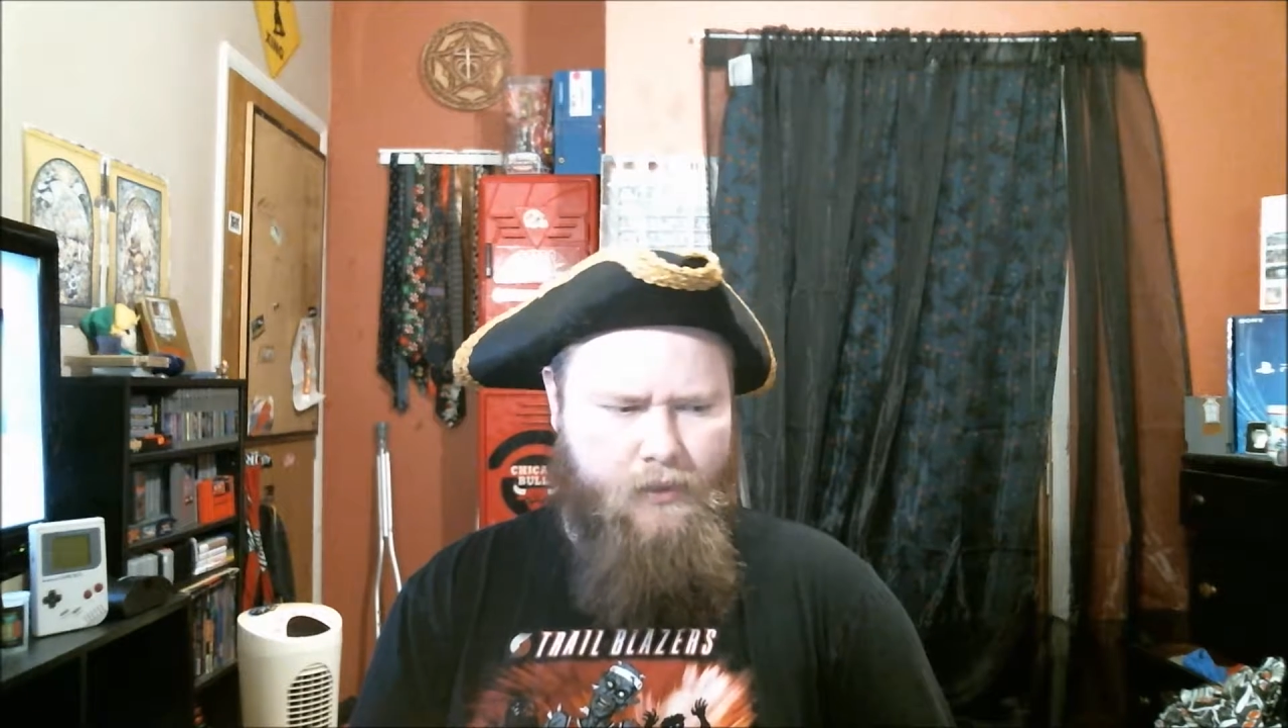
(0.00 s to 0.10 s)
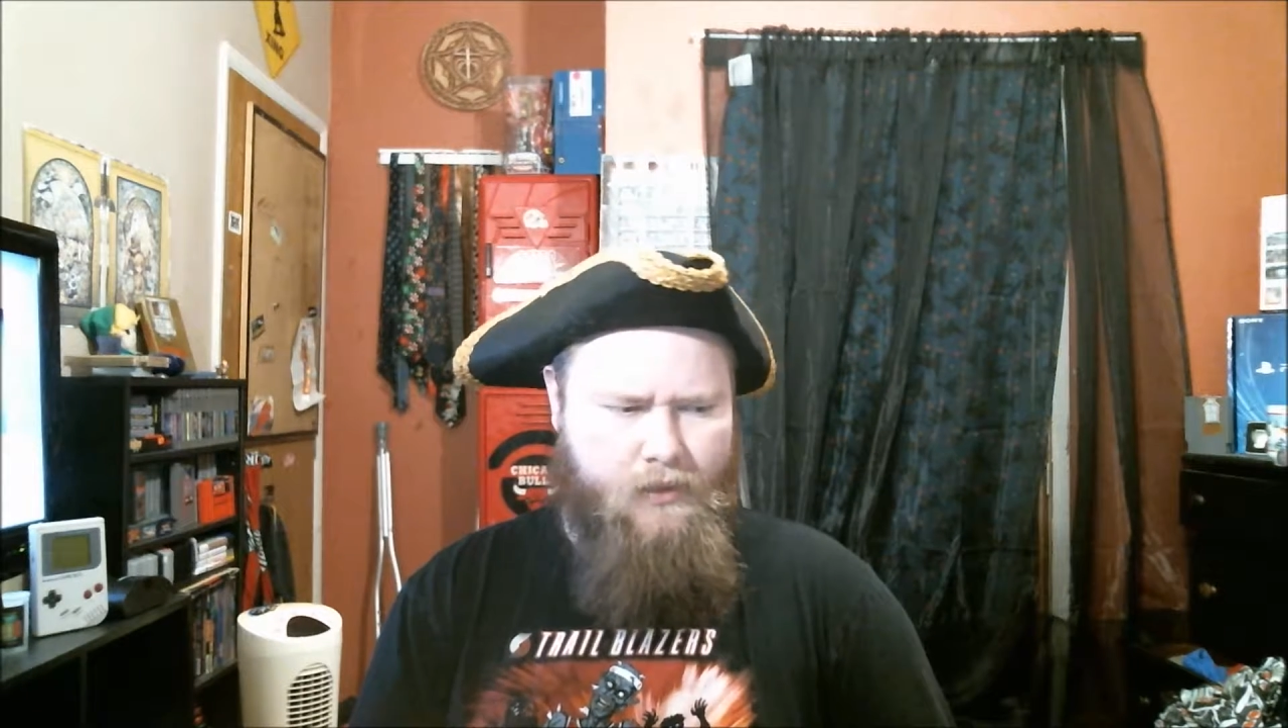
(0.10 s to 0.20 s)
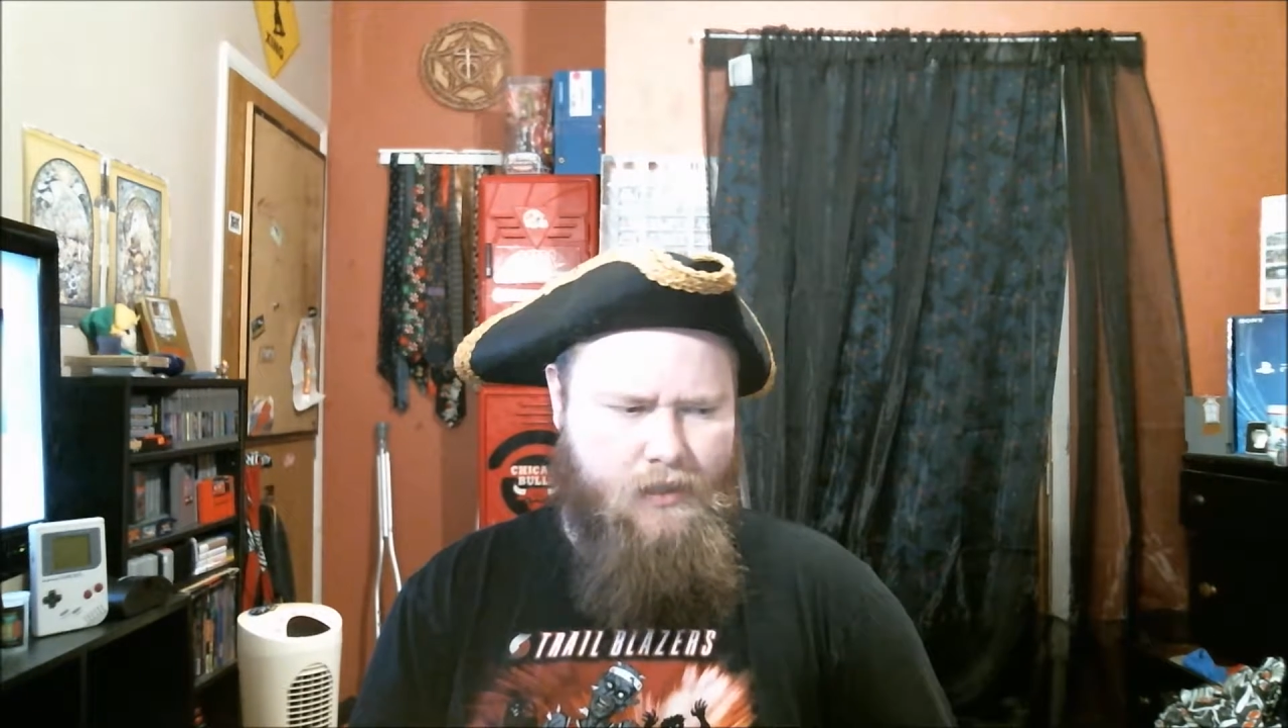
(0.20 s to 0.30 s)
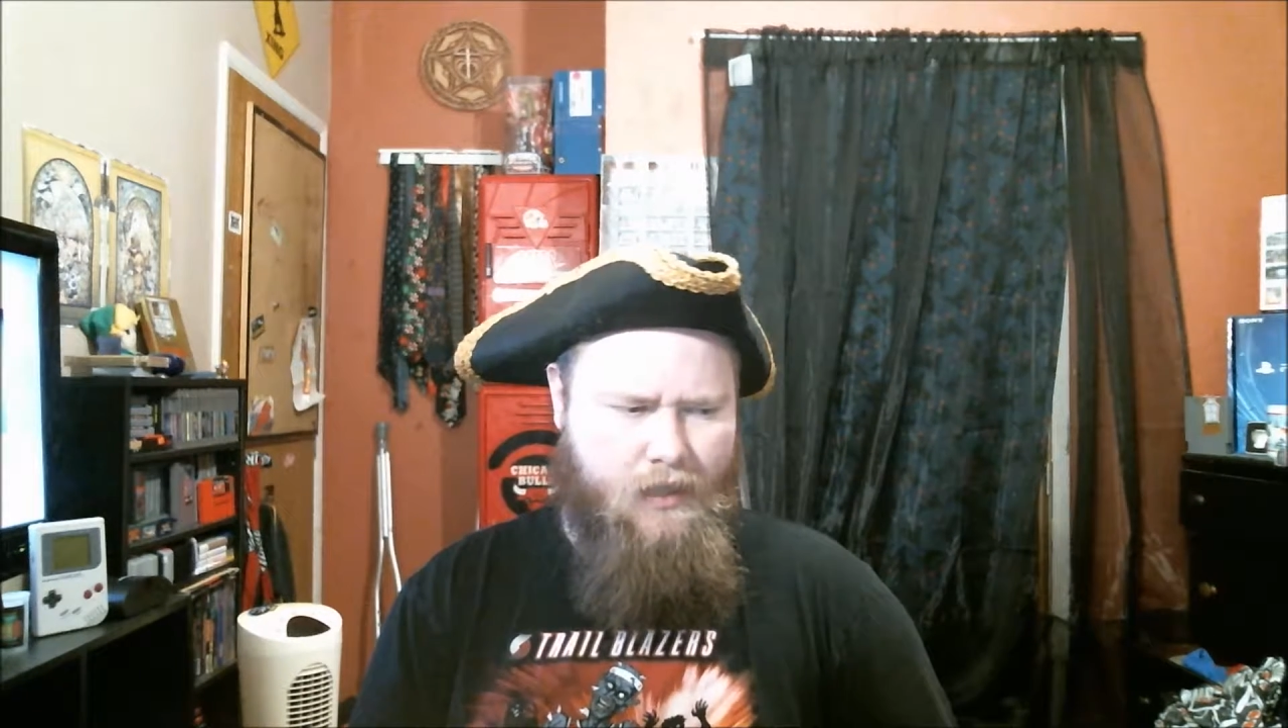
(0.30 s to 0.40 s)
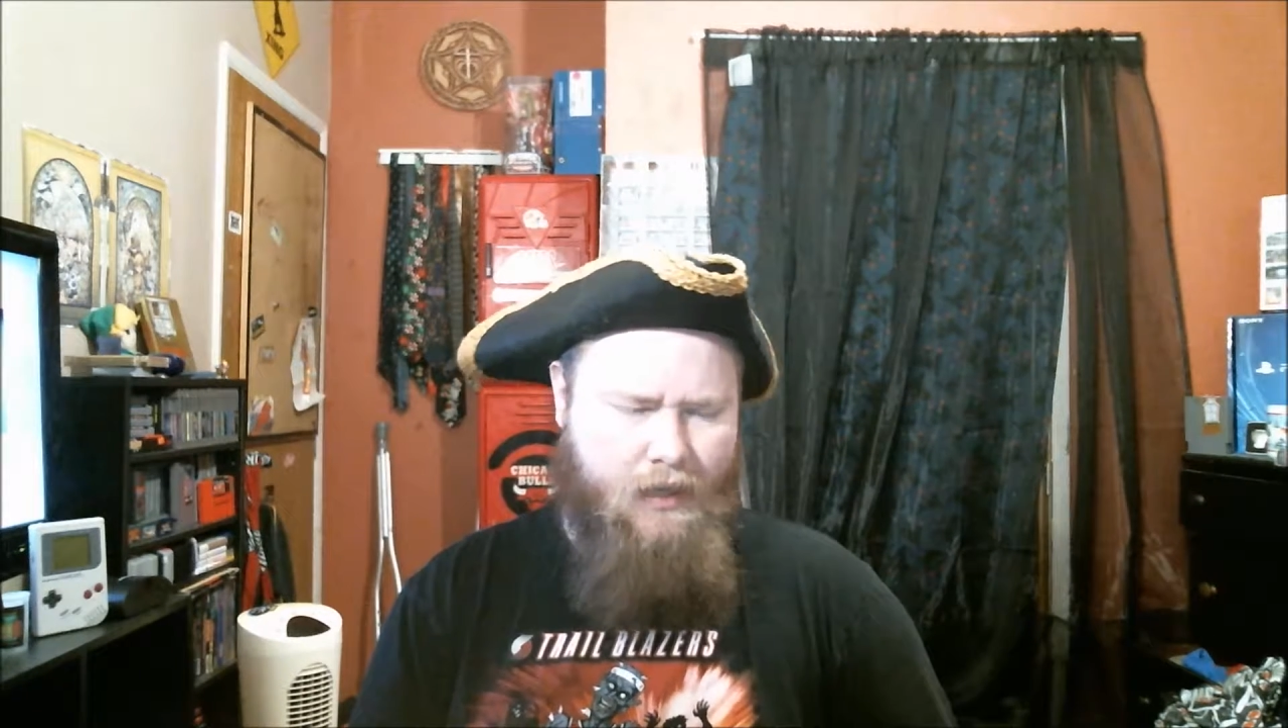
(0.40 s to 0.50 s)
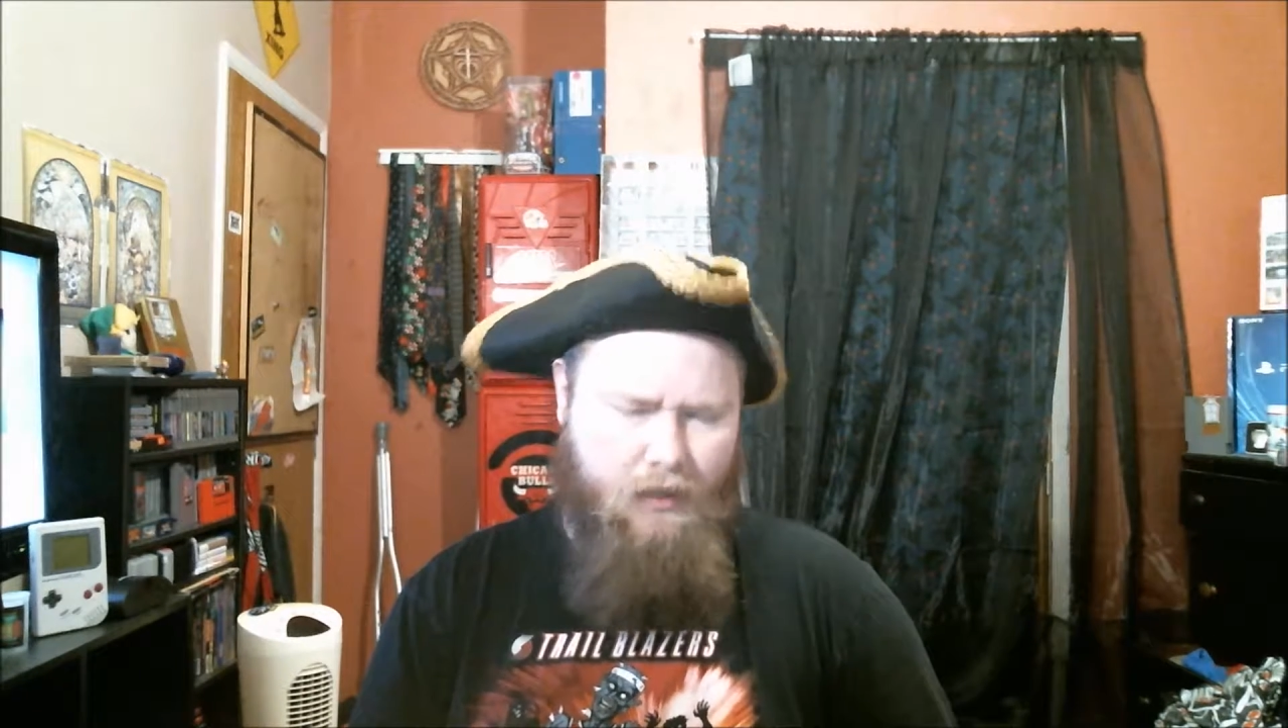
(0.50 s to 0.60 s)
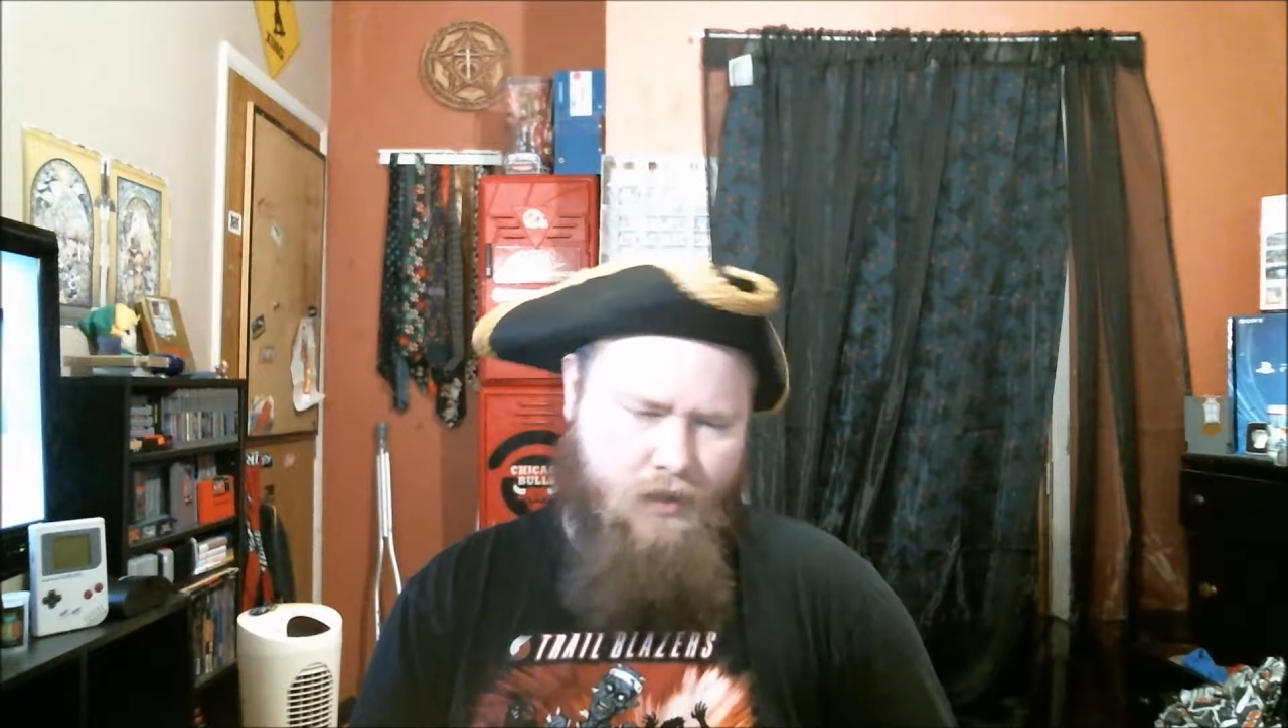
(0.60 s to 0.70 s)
but hell,